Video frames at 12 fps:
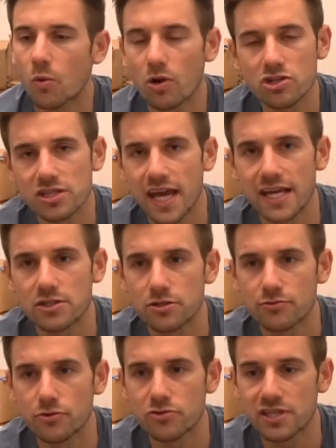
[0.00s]
once you get into
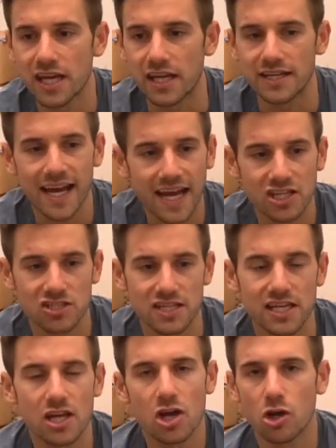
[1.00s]
the routine,
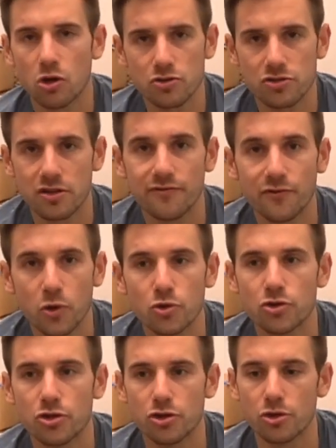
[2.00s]
actually, lots of the
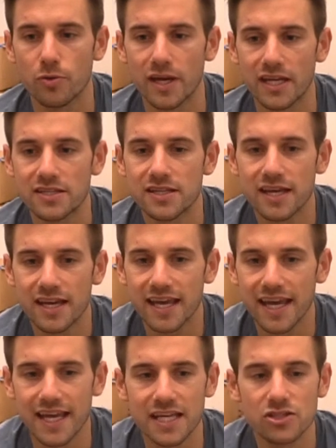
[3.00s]
food that you eat
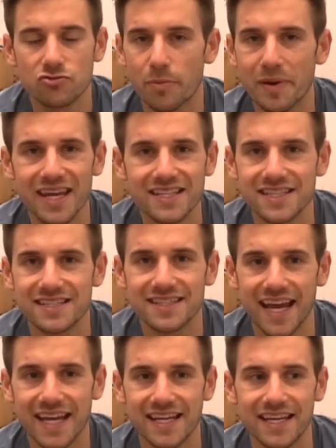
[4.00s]
is repeated
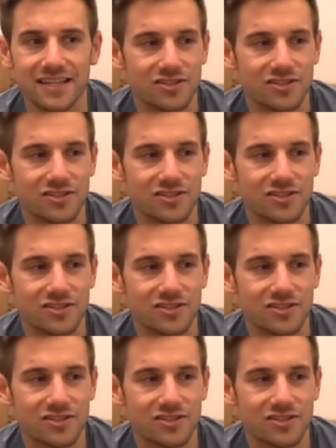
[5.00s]
daily.